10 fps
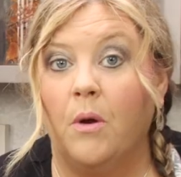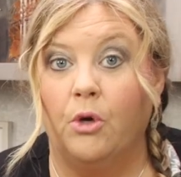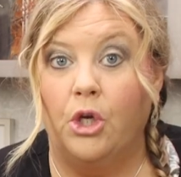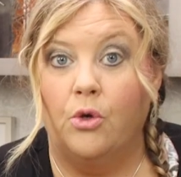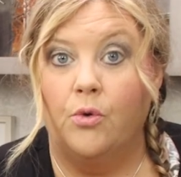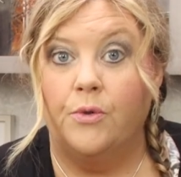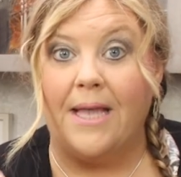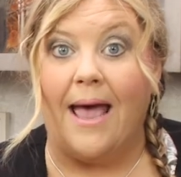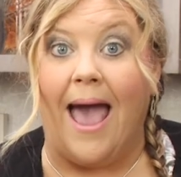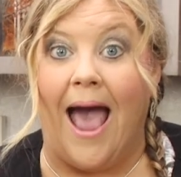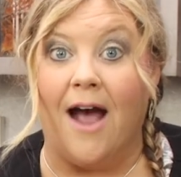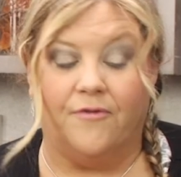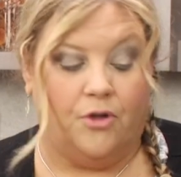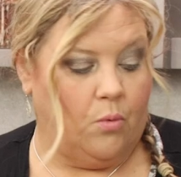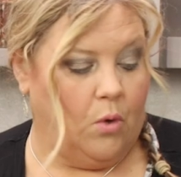we will use
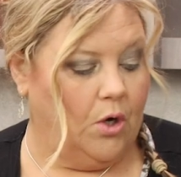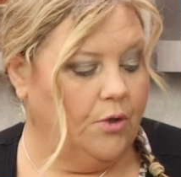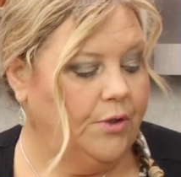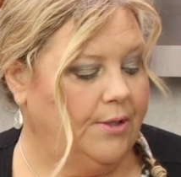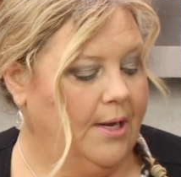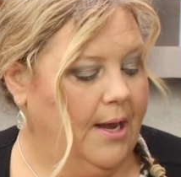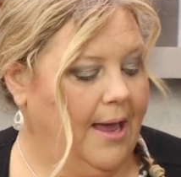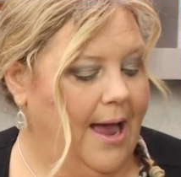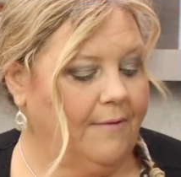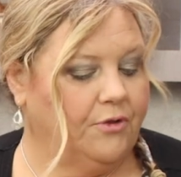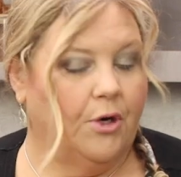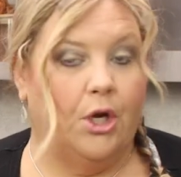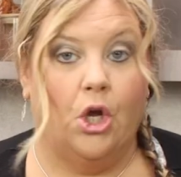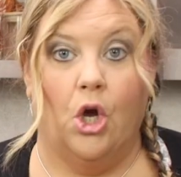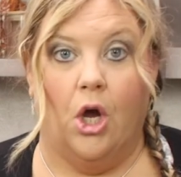afterwards, after
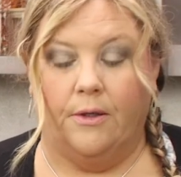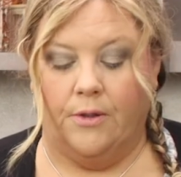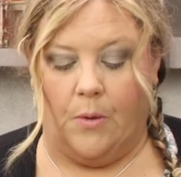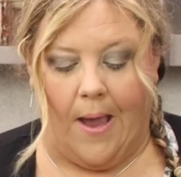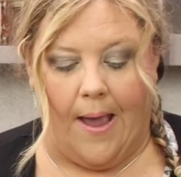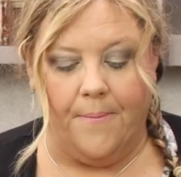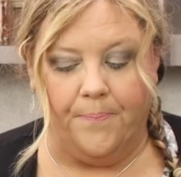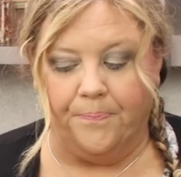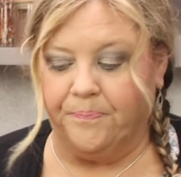it cooks, okay?